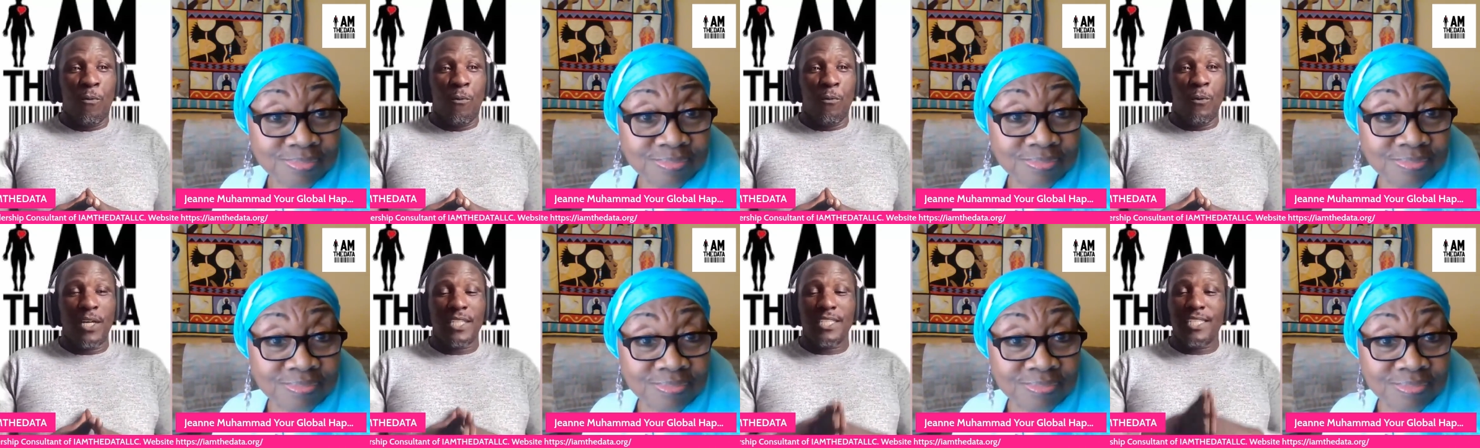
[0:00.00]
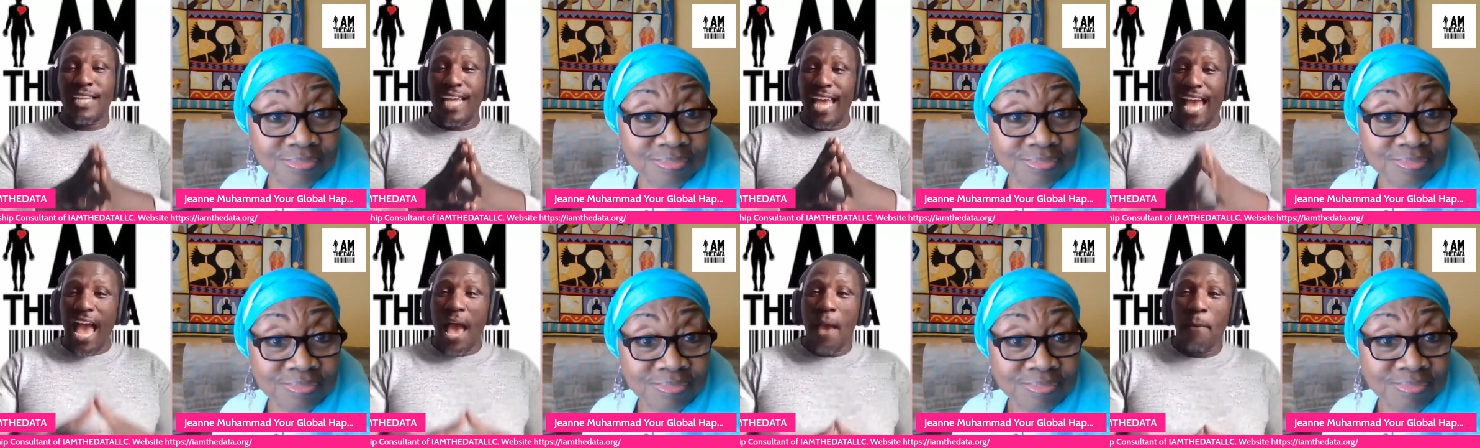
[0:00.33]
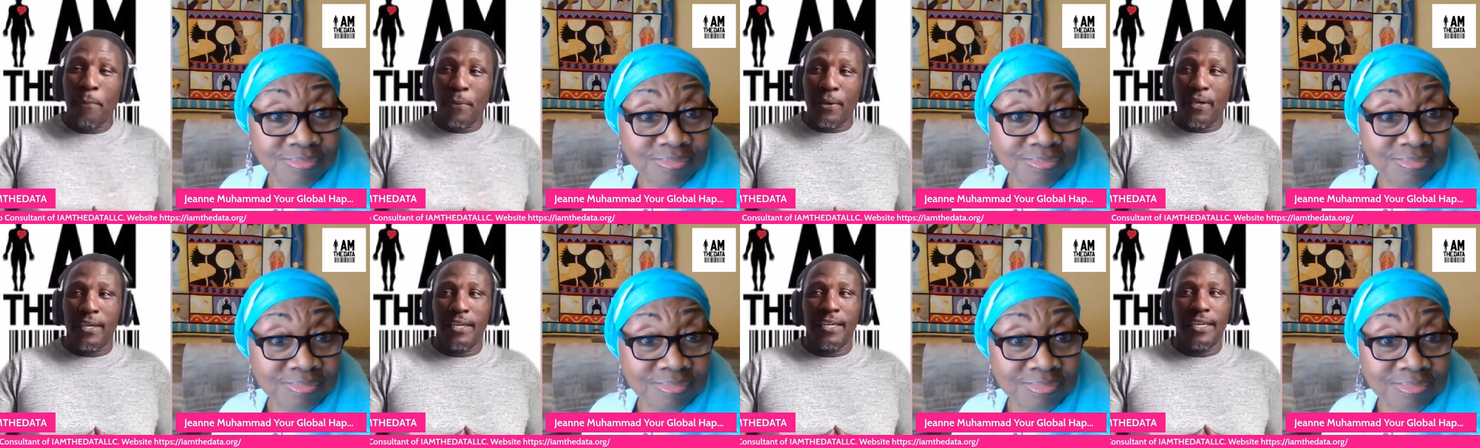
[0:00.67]
Speaker 1: wasn't
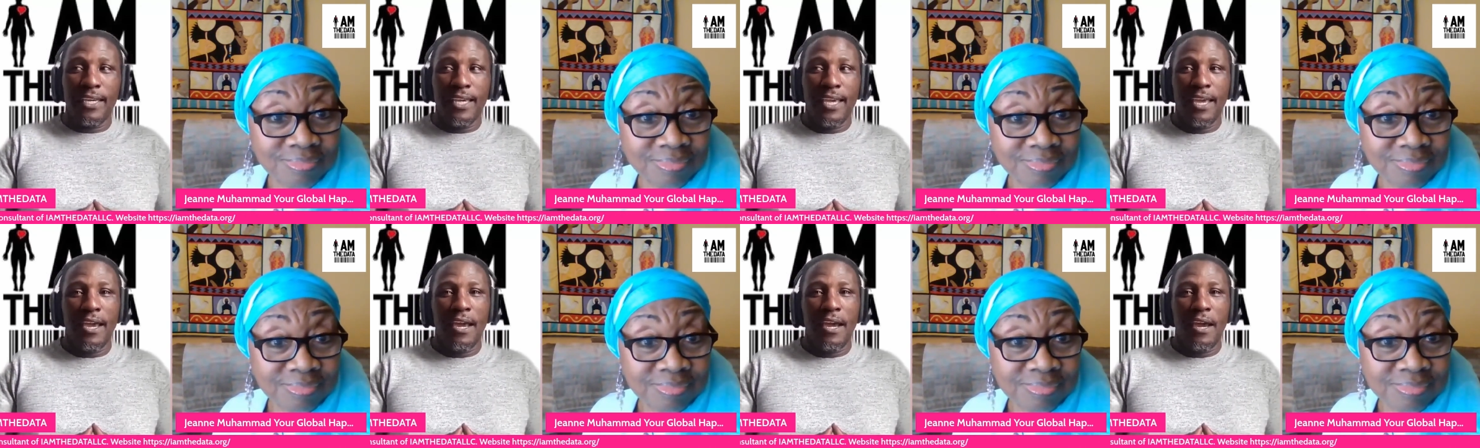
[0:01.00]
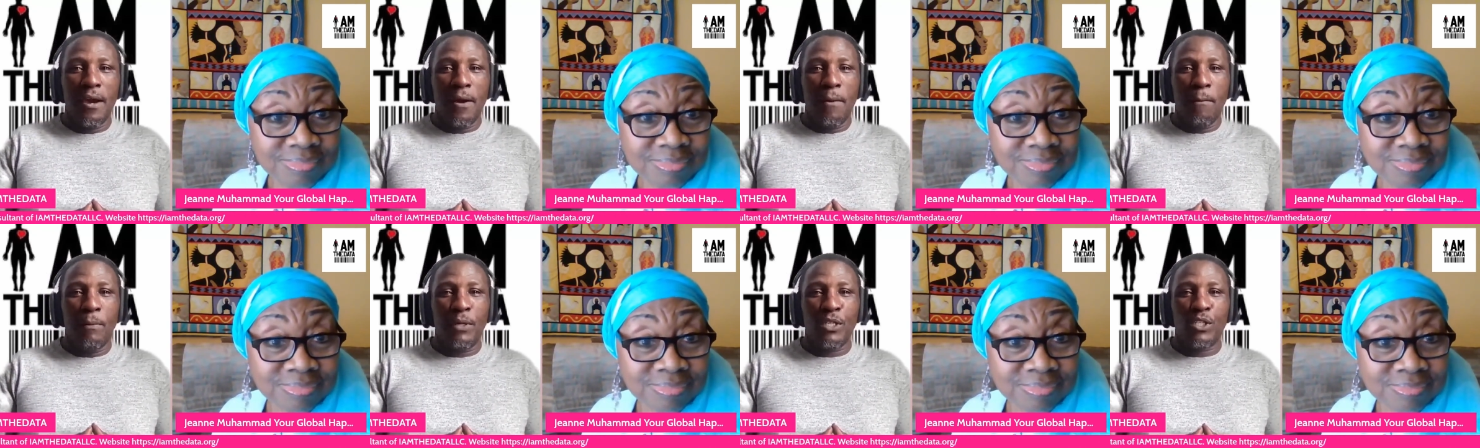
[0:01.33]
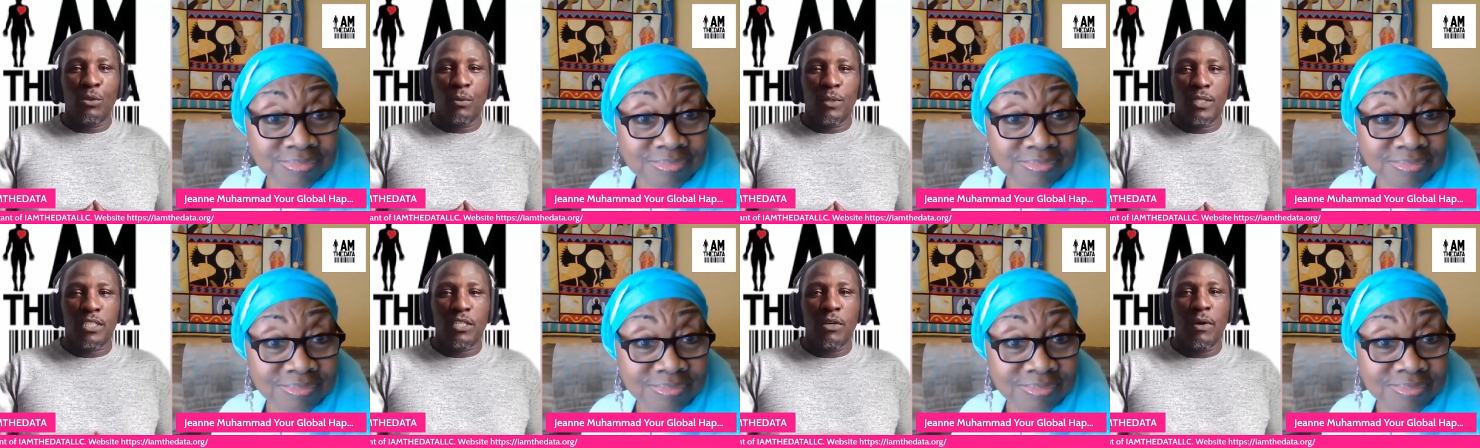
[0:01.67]
happy,
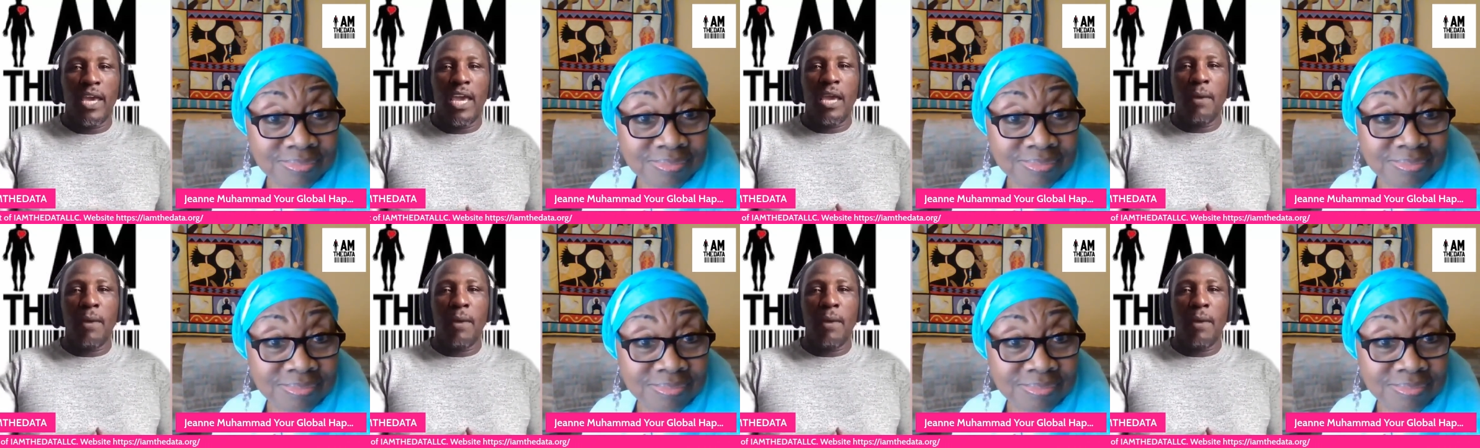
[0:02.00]
but you were still